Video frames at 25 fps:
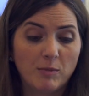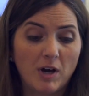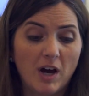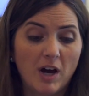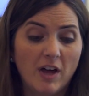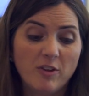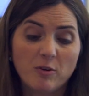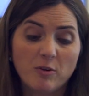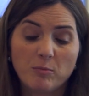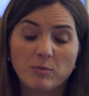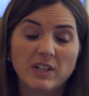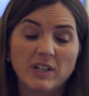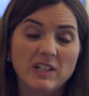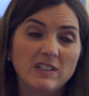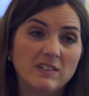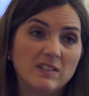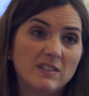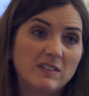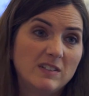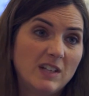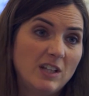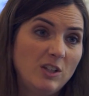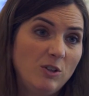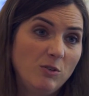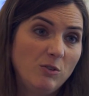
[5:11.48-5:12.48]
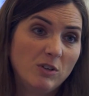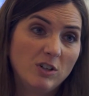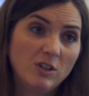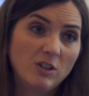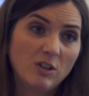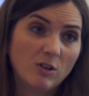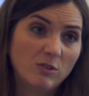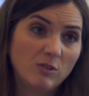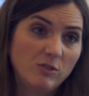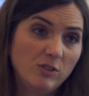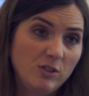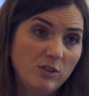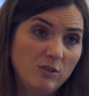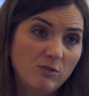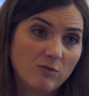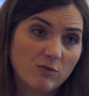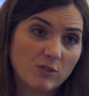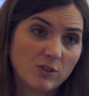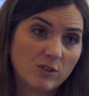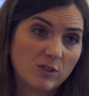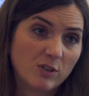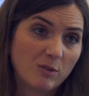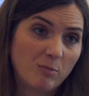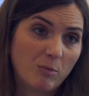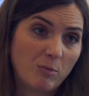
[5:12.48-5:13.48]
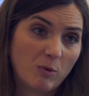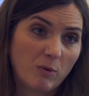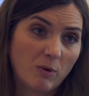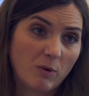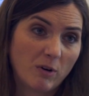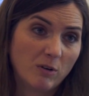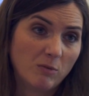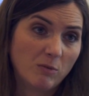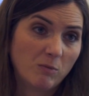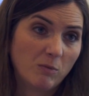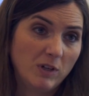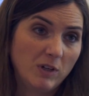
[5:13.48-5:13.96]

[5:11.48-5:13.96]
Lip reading: other places that you can go to for support